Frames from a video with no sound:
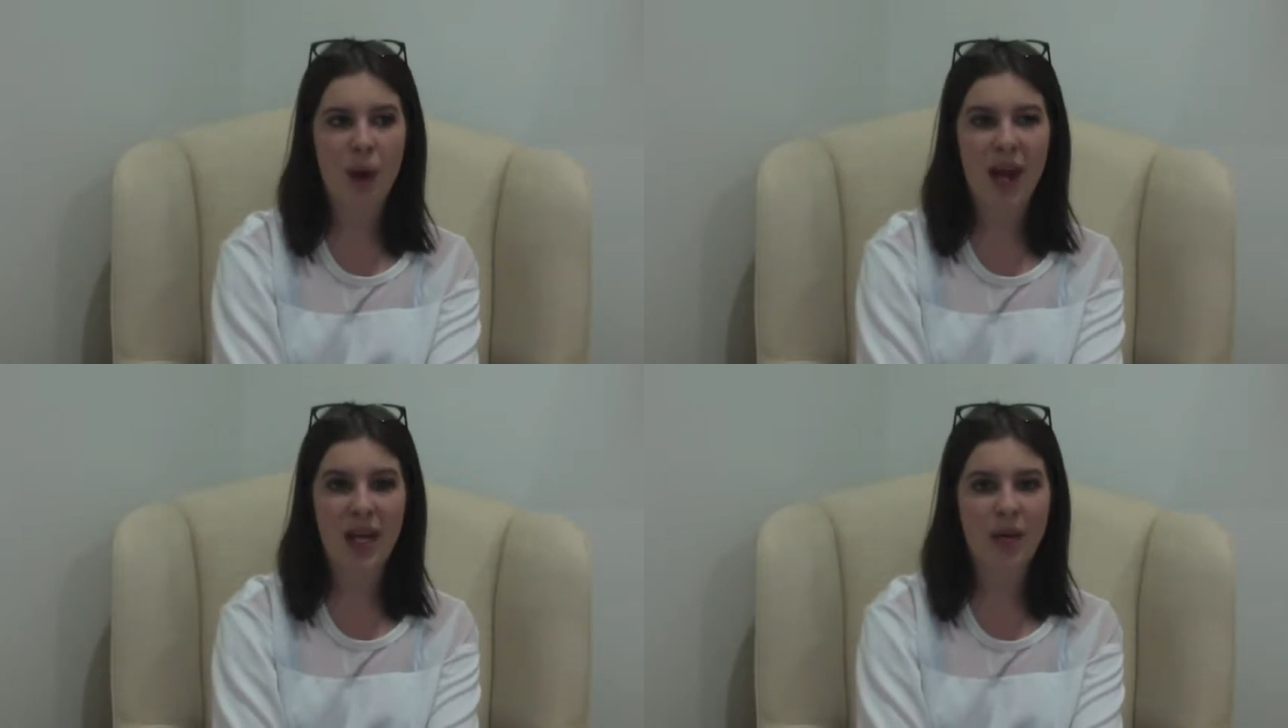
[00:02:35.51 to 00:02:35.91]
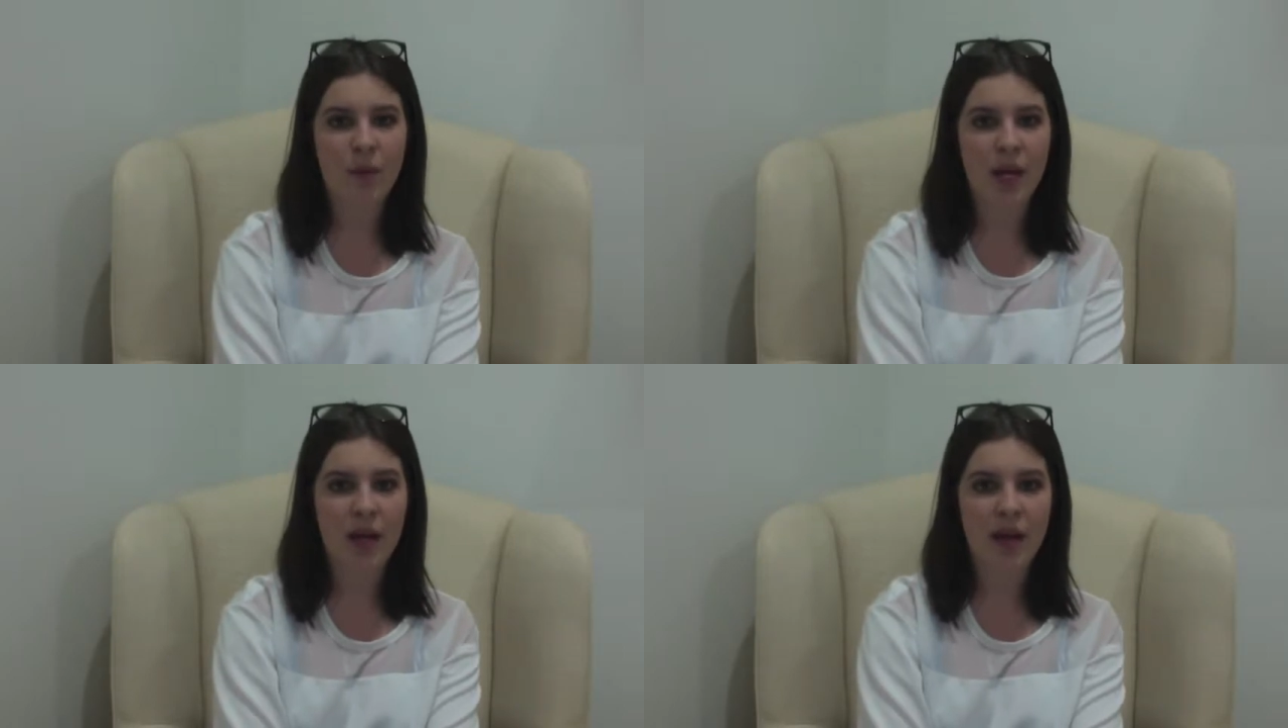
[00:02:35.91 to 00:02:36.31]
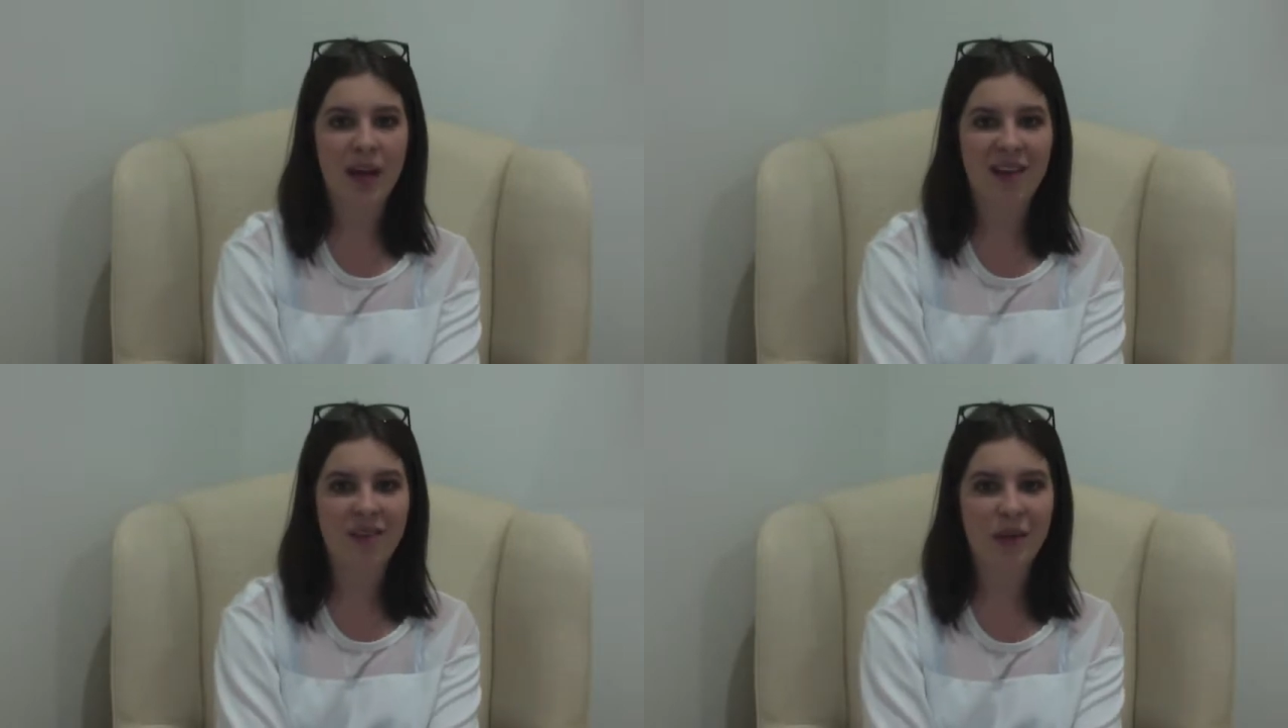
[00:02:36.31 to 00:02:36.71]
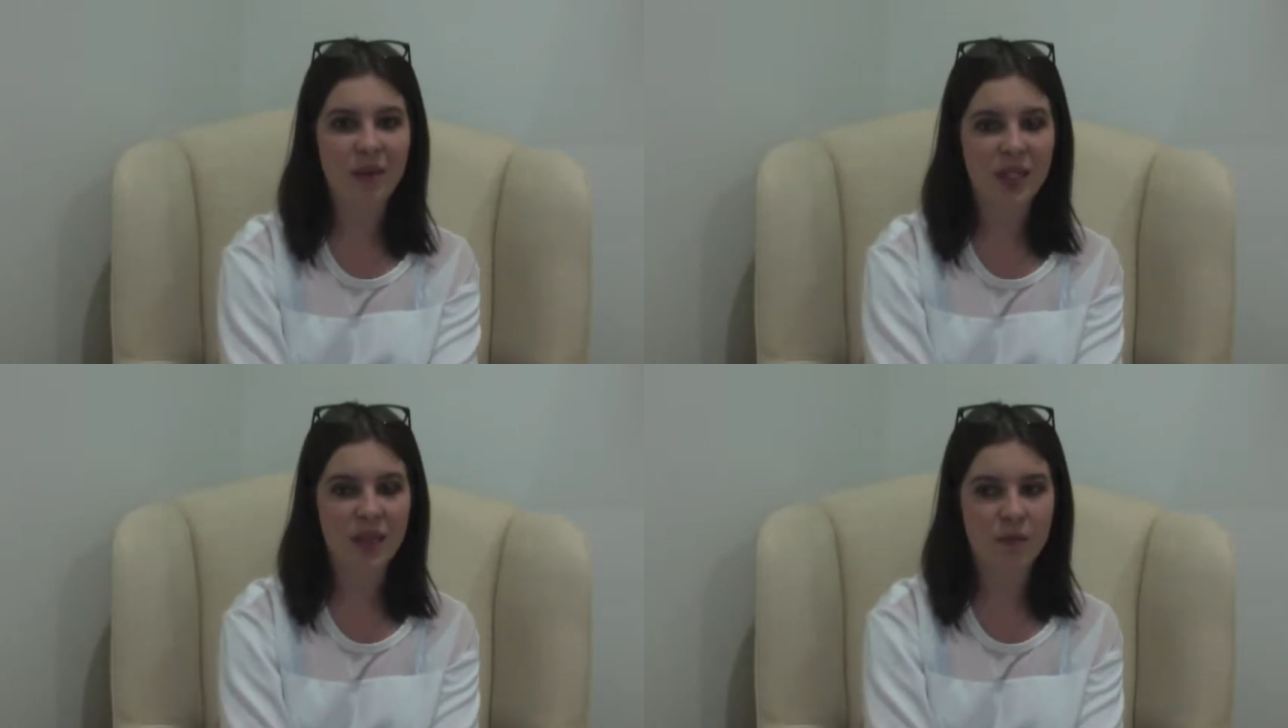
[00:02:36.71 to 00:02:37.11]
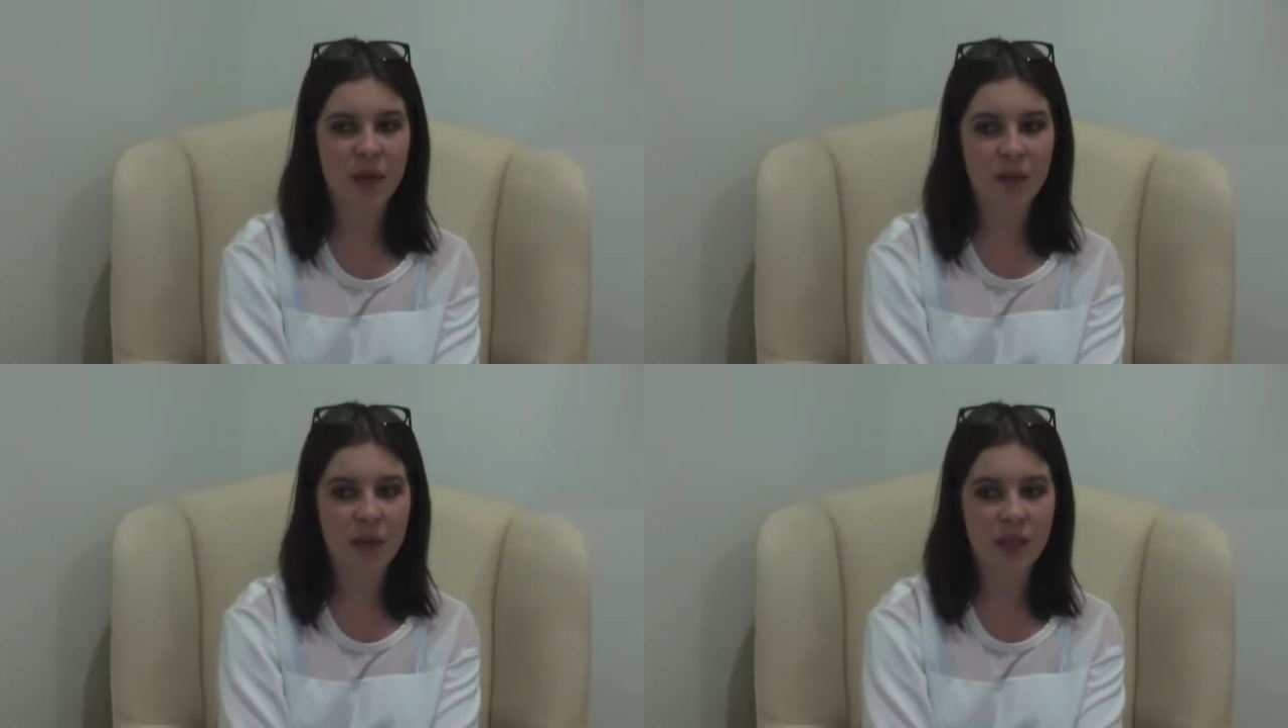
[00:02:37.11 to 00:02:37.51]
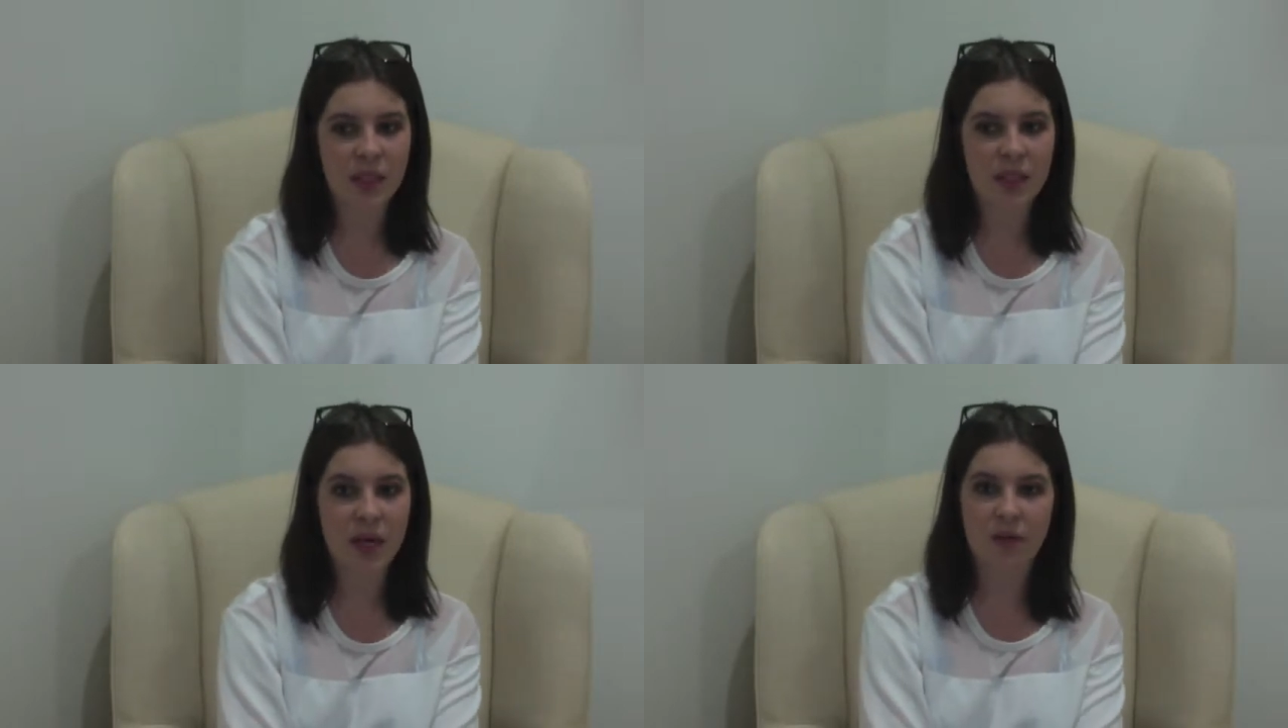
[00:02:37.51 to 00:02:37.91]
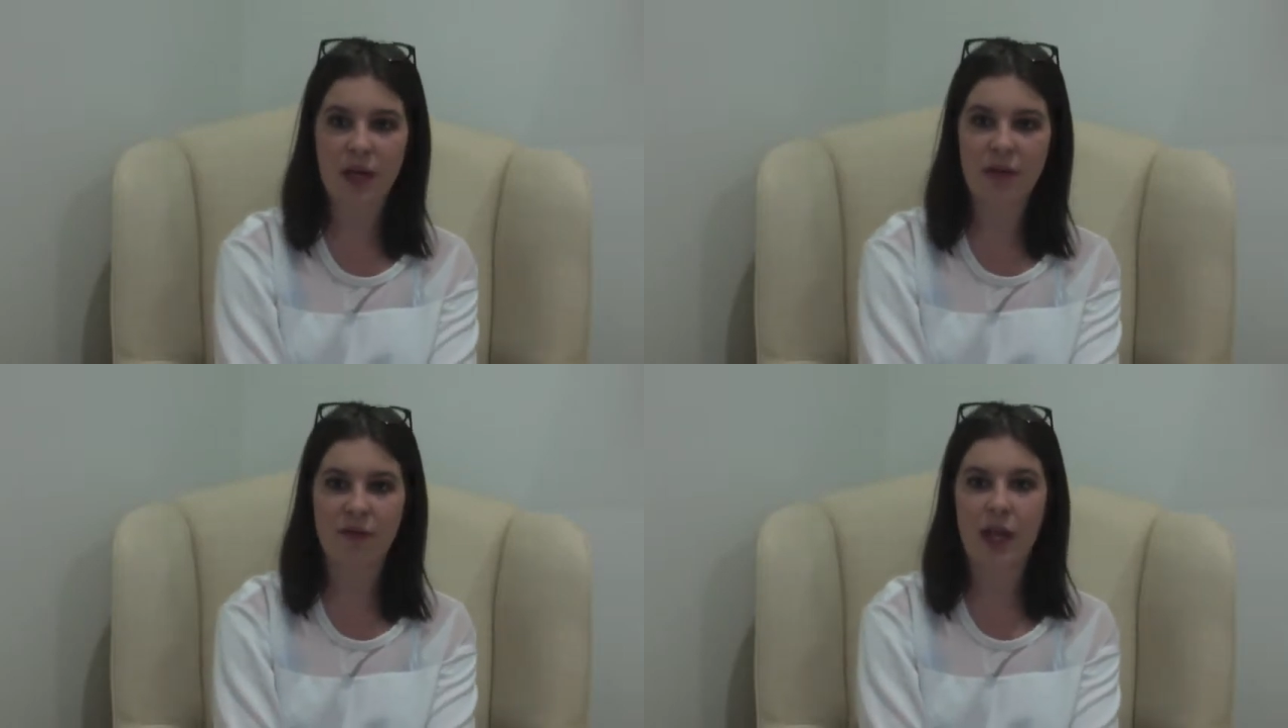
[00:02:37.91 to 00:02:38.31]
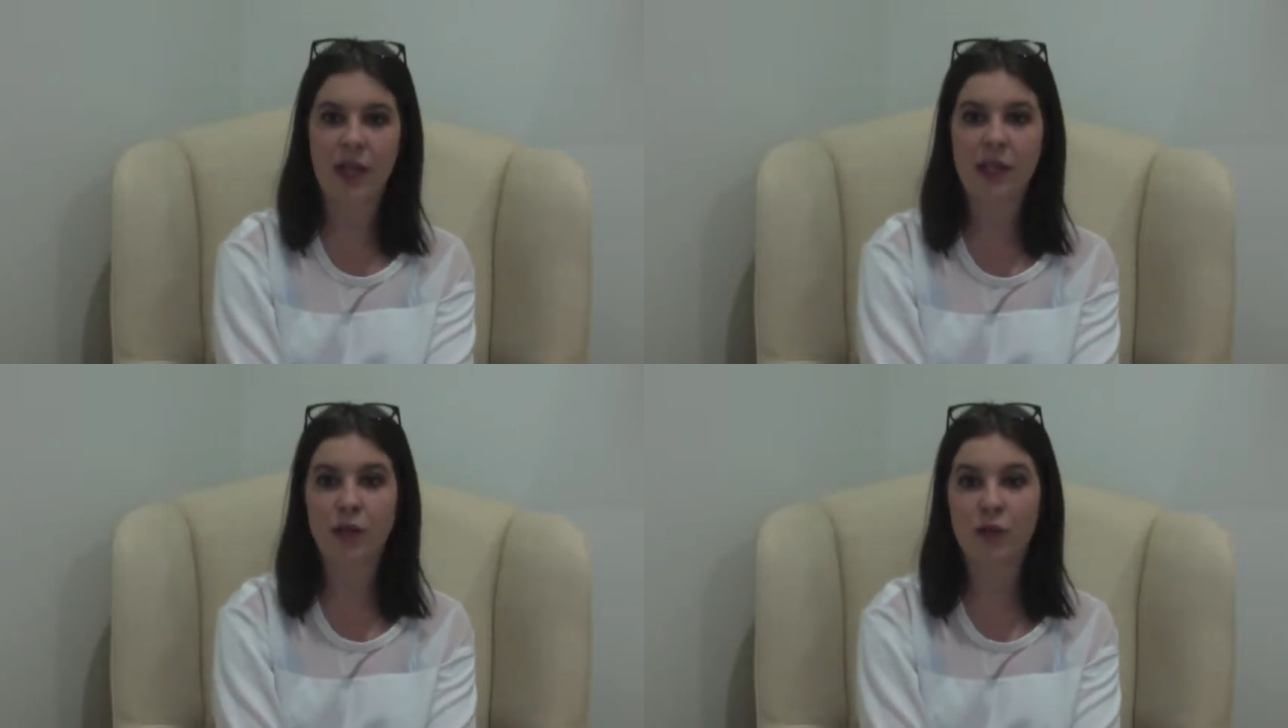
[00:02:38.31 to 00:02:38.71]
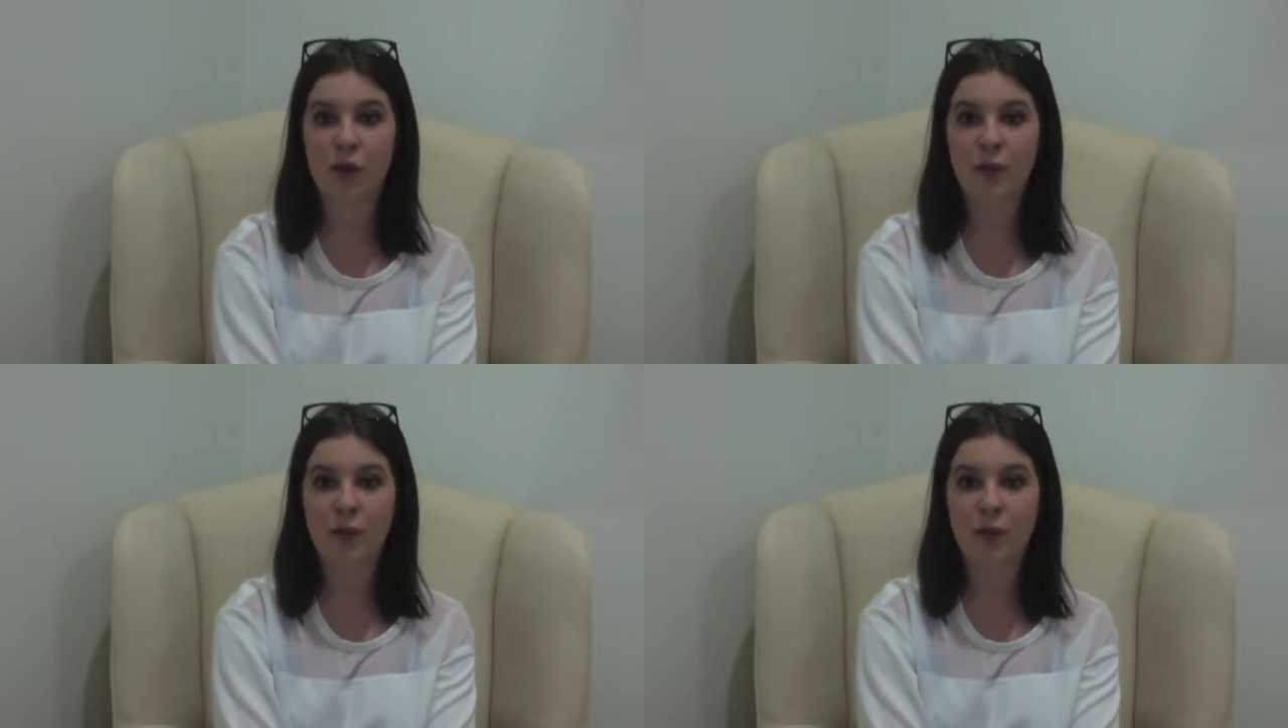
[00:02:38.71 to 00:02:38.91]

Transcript: anywhere ever because my mum is terrified of flying, so